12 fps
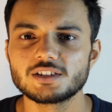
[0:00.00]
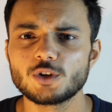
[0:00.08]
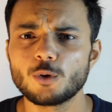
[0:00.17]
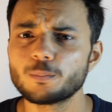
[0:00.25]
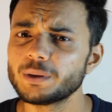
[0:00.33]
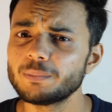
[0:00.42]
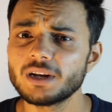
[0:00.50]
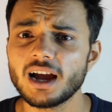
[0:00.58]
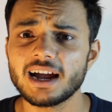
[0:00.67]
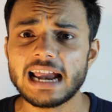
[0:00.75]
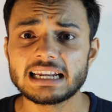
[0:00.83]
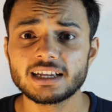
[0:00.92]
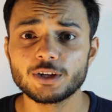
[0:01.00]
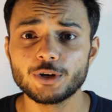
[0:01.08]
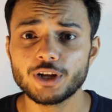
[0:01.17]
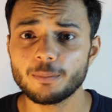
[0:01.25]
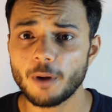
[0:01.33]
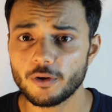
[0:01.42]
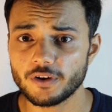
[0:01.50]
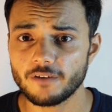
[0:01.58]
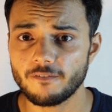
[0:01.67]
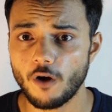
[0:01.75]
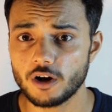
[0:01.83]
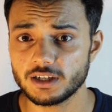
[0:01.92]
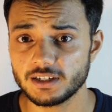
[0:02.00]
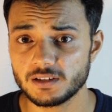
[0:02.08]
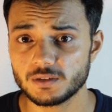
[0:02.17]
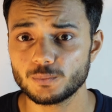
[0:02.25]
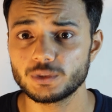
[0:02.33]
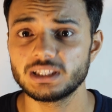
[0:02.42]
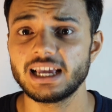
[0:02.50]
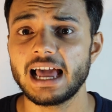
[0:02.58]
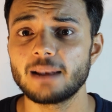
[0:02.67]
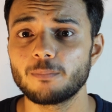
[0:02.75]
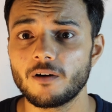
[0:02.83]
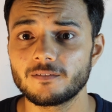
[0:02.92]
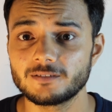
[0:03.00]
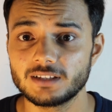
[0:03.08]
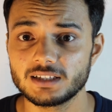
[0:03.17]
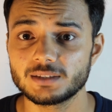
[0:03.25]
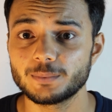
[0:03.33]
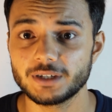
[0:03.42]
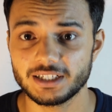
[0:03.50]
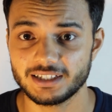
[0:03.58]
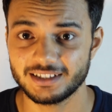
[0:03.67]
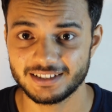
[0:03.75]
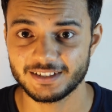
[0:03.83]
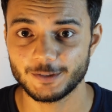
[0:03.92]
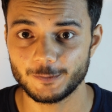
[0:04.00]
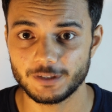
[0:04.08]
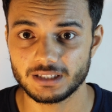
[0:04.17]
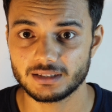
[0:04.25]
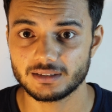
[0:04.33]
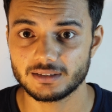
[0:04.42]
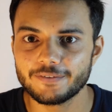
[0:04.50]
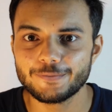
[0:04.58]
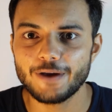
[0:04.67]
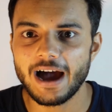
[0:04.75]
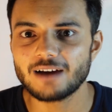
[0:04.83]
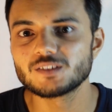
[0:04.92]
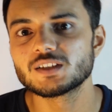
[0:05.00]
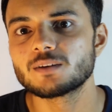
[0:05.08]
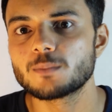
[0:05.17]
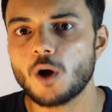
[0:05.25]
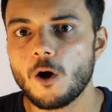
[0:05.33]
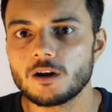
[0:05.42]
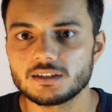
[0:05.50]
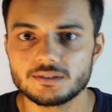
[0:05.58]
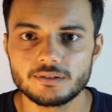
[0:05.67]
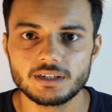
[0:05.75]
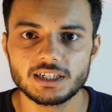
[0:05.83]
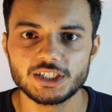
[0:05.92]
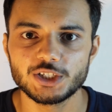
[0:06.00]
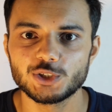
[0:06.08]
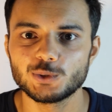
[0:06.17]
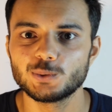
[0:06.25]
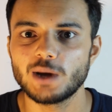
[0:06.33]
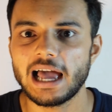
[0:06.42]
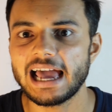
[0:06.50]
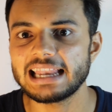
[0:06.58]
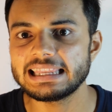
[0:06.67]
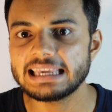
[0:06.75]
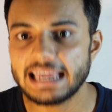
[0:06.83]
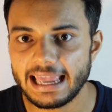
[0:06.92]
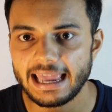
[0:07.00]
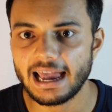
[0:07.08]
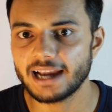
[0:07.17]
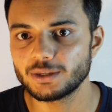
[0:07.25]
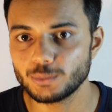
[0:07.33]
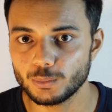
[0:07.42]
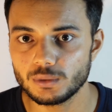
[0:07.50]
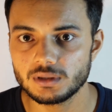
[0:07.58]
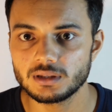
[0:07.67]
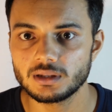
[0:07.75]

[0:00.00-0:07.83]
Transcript: so people are getting good amount of orders with the help of this particular service if you have some knowledge related to any ai tool